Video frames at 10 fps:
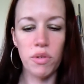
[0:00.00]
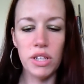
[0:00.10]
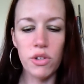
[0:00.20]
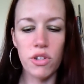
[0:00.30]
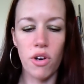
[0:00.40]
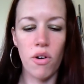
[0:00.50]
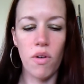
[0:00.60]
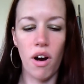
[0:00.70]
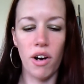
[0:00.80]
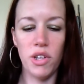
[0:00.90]
Realz
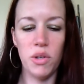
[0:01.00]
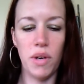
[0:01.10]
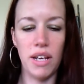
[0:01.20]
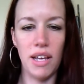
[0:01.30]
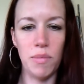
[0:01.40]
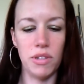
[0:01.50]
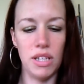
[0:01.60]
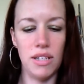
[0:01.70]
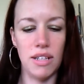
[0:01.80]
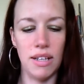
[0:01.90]
Tho, are you enabled
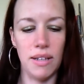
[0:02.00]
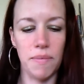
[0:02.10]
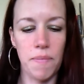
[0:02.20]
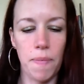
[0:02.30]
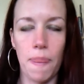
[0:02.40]
easily?